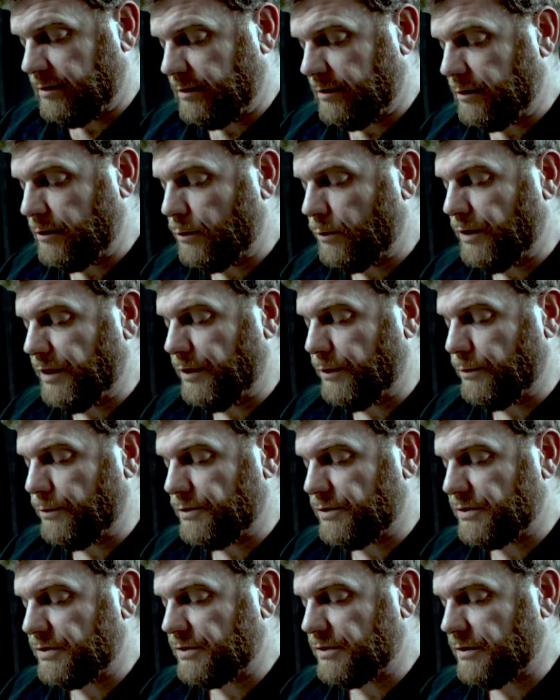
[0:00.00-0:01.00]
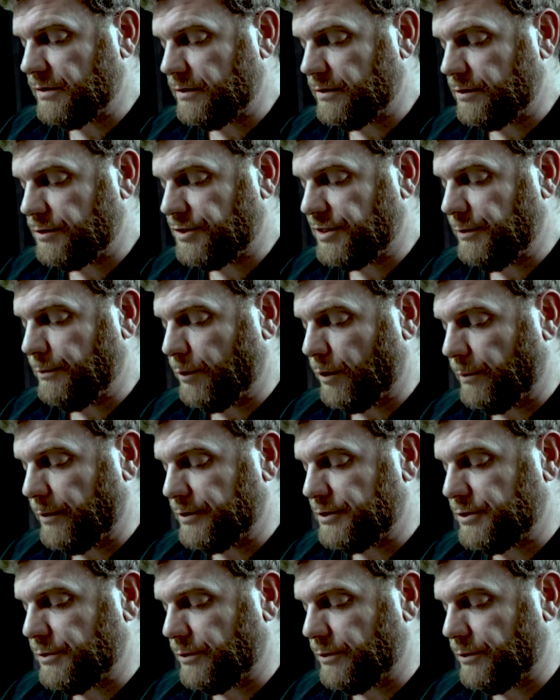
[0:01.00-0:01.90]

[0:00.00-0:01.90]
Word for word: "No use," she murmured